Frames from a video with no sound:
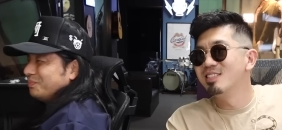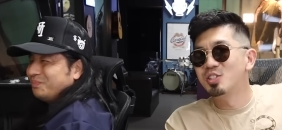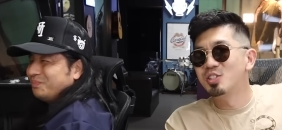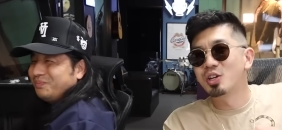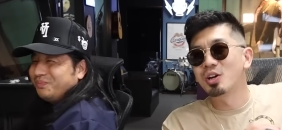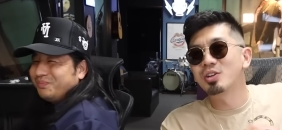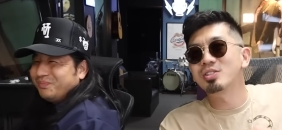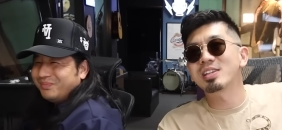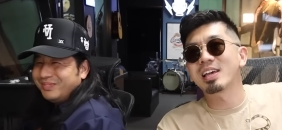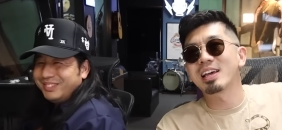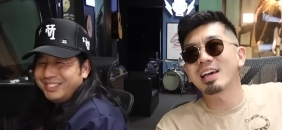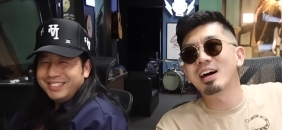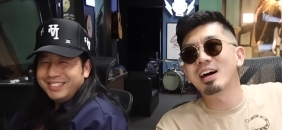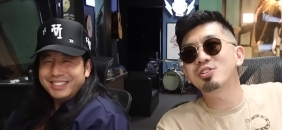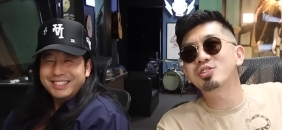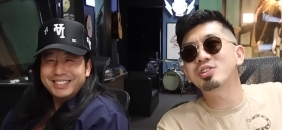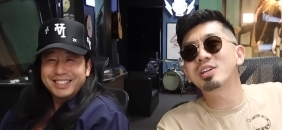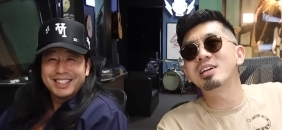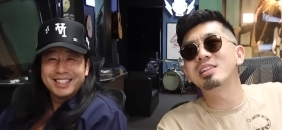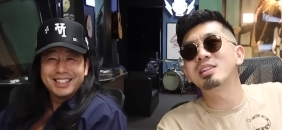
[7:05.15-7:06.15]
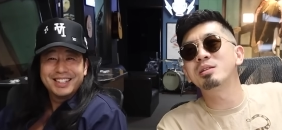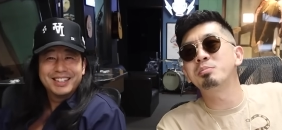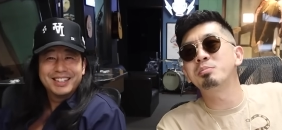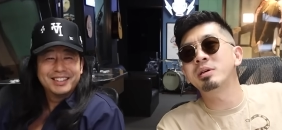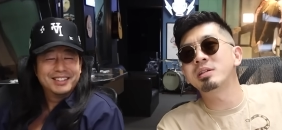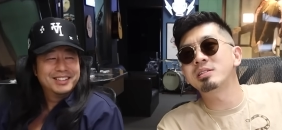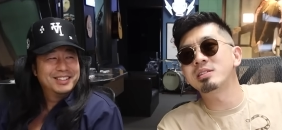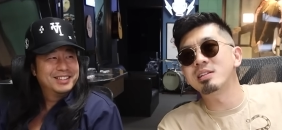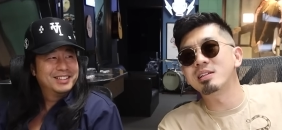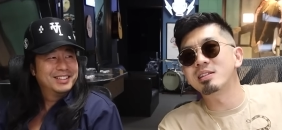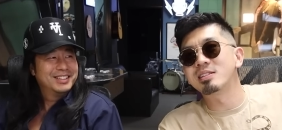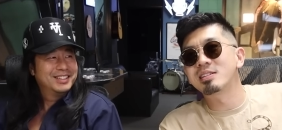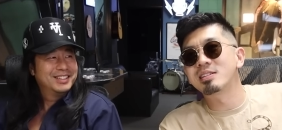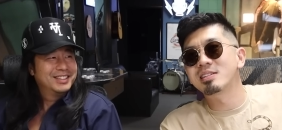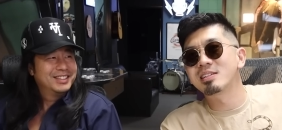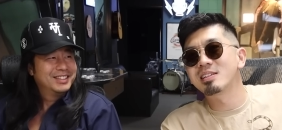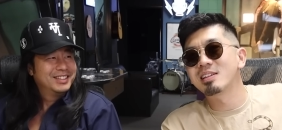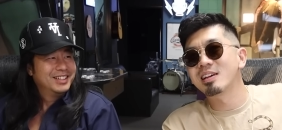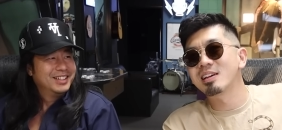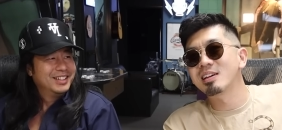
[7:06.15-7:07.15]
Speaker 1: Joe's like, how'd you get in the
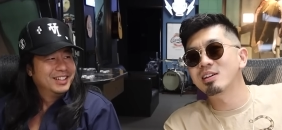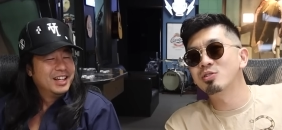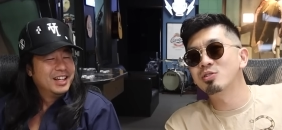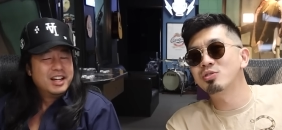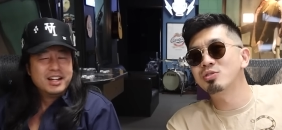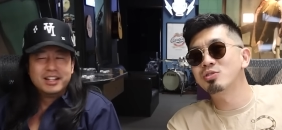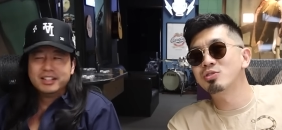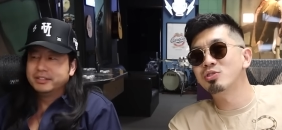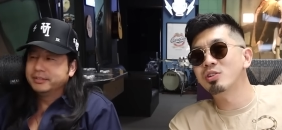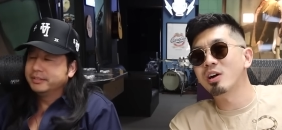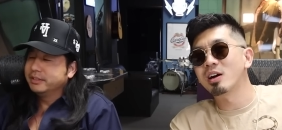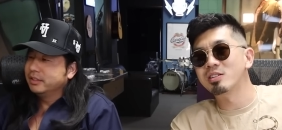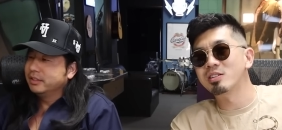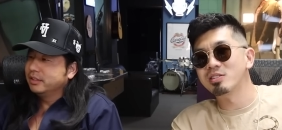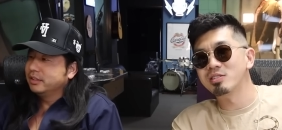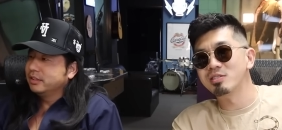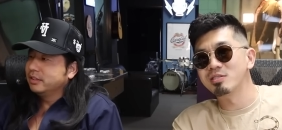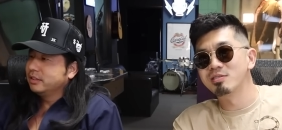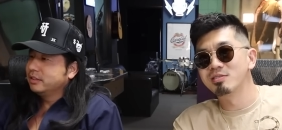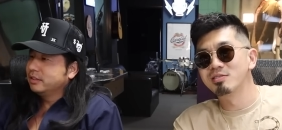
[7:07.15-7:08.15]
business? Like, who'd you talk to?